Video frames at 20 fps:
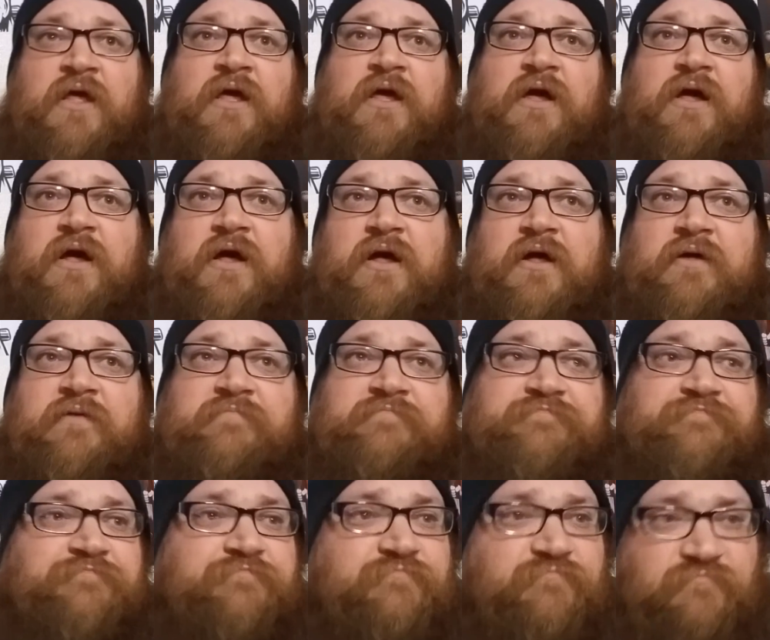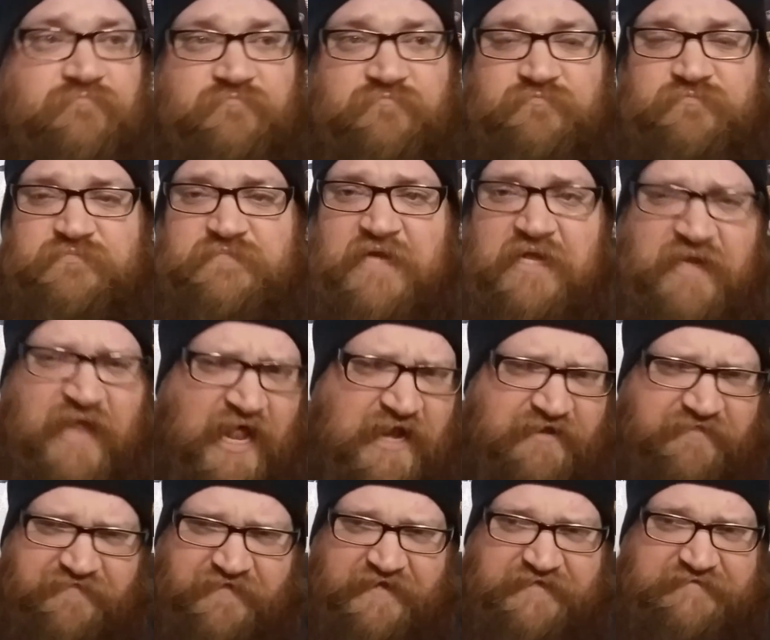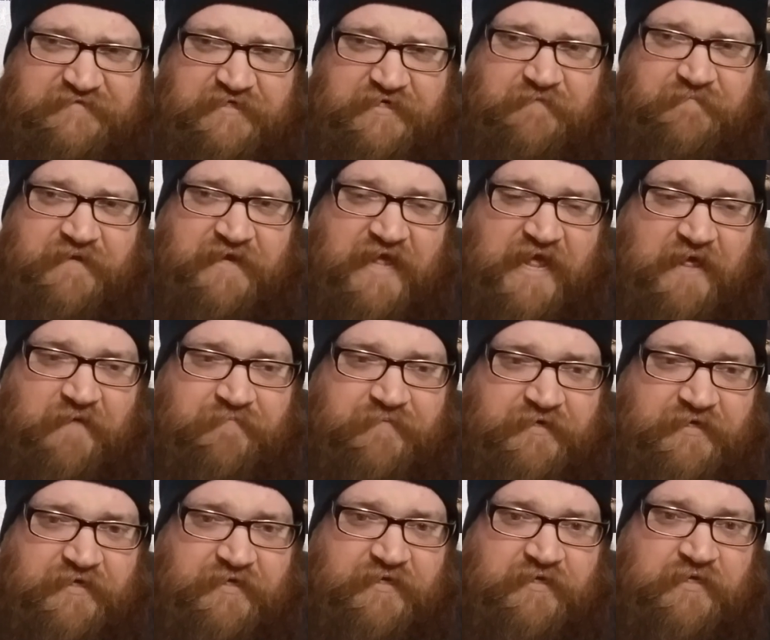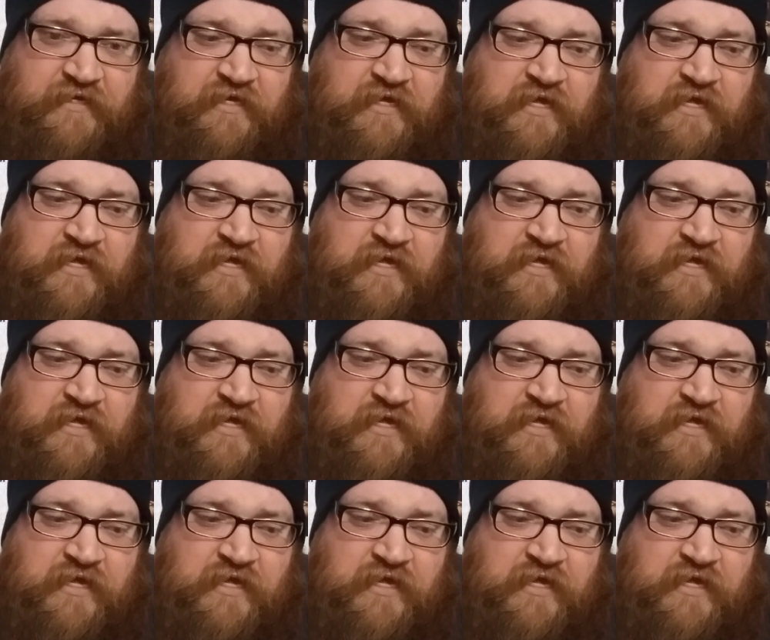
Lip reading: A lot of things gonna be happening.